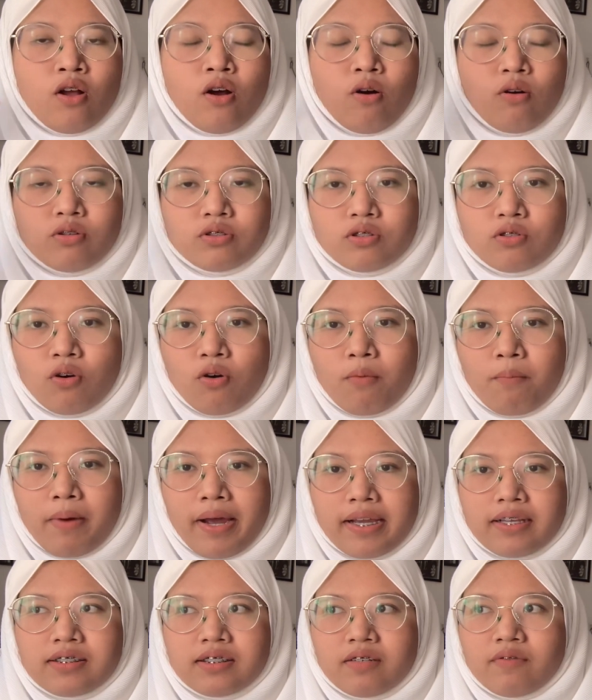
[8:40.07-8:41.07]
also
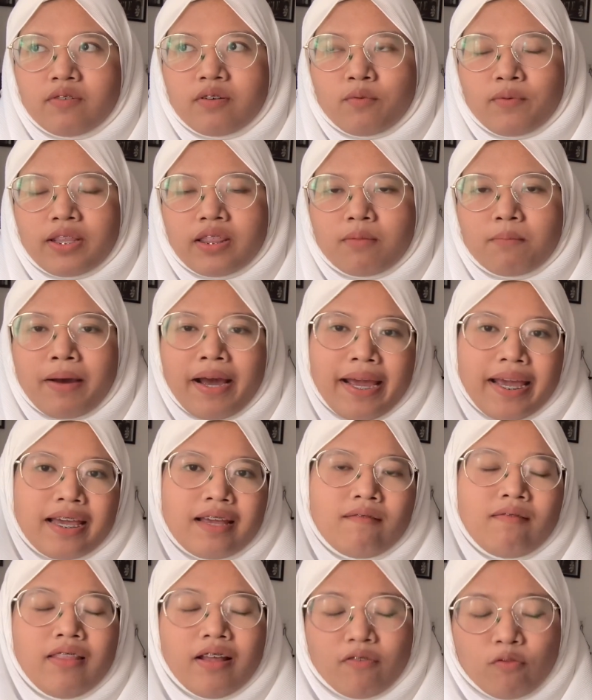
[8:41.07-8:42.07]
my server with my
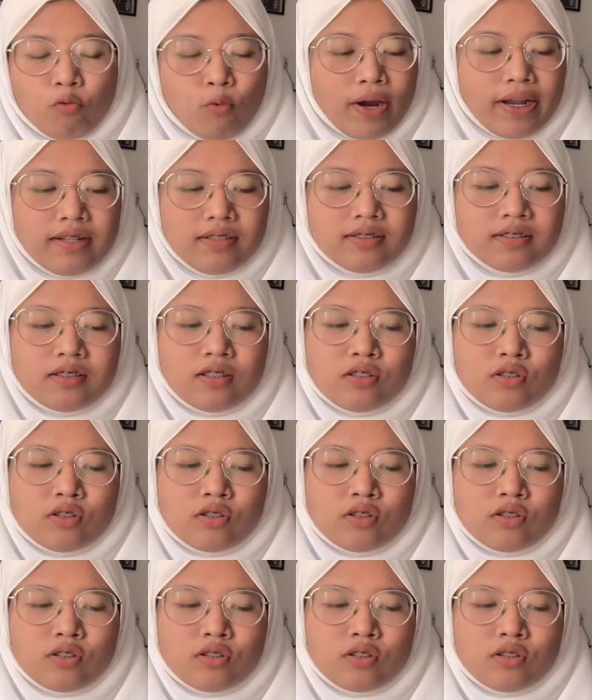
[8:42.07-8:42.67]
loved ones,